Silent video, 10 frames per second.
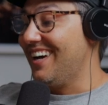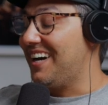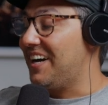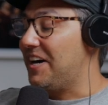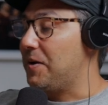
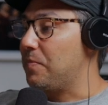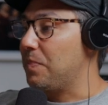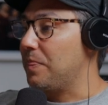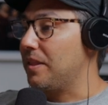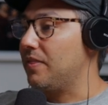um,
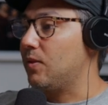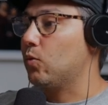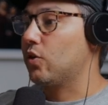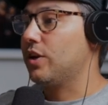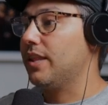
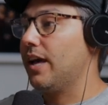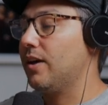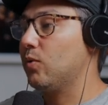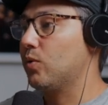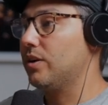then we're in
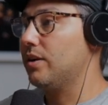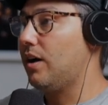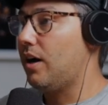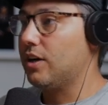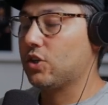that we're in
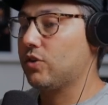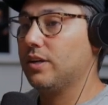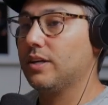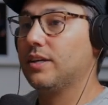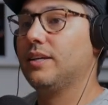
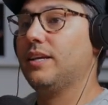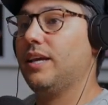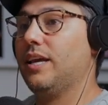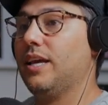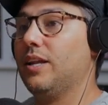Austria
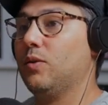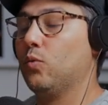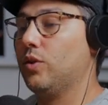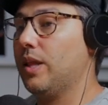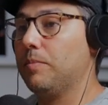
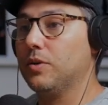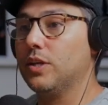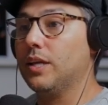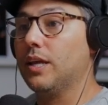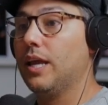and we're in that
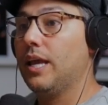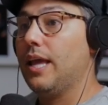building,